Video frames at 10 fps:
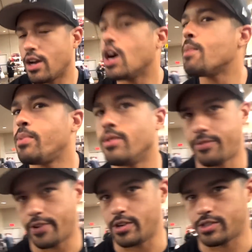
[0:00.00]
Just so, like,
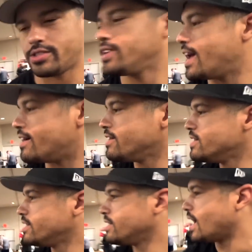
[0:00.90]
yeah, yeah, I agree, I
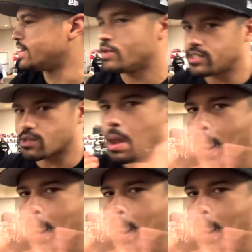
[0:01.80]
agree. I, I agree.